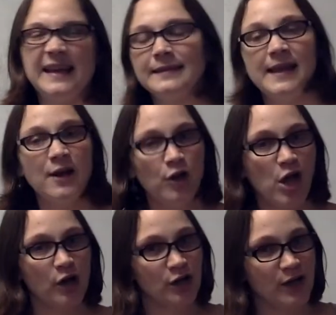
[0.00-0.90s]
They no
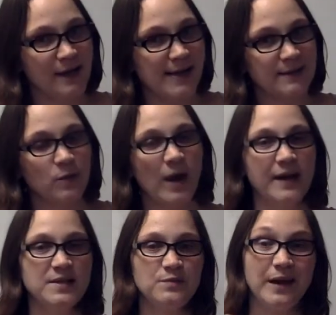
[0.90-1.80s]
longer look like
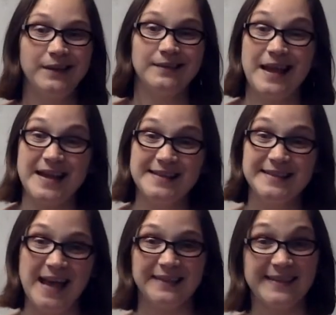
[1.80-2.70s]
squares, but like I
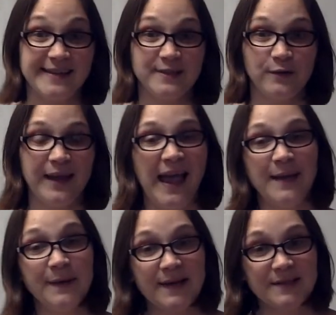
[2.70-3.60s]
said, that's
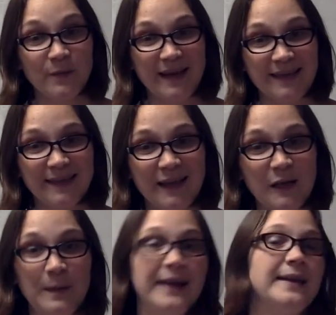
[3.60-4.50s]
okay because we can think
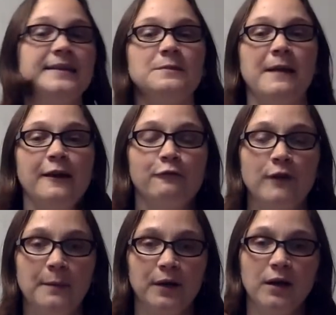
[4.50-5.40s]
about it as made of
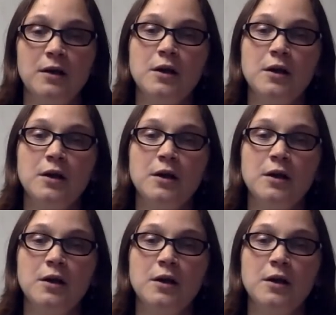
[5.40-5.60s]
rubber.